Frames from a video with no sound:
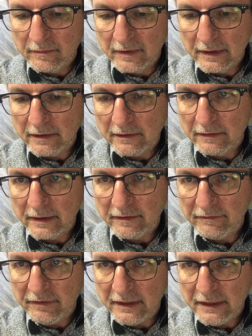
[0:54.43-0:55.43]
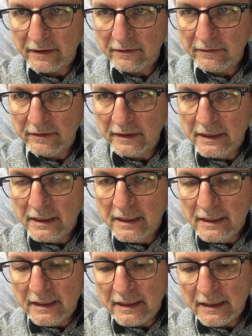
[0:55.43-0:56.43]
little video
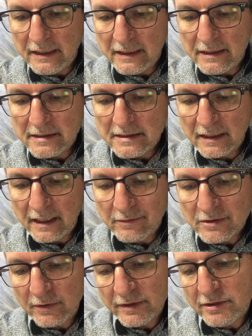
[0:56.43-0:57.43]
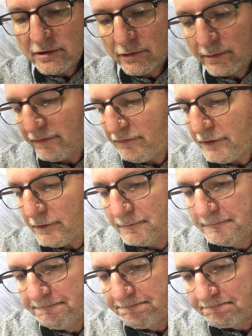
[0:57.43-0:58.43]
is that I was going to do a review.
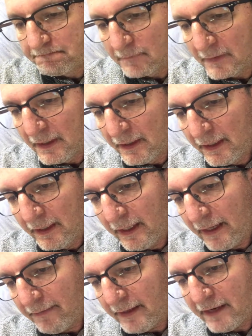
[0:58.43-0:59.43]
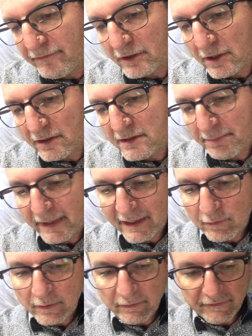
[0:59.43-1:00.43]
And then after
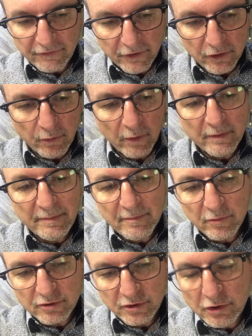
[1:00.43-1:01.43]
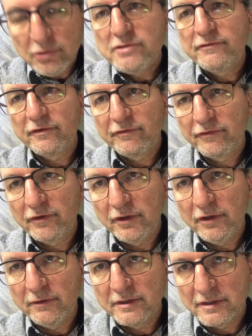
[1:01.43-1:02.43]
contemplating what would be most useful for
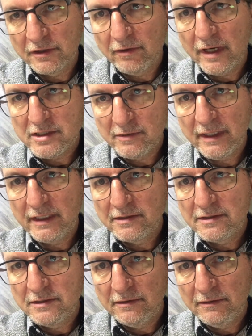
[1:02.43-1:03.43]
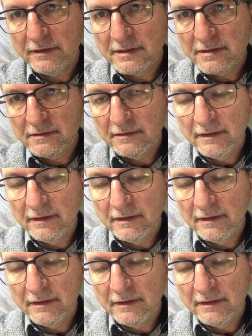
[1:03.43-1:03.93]
you as the graduating students,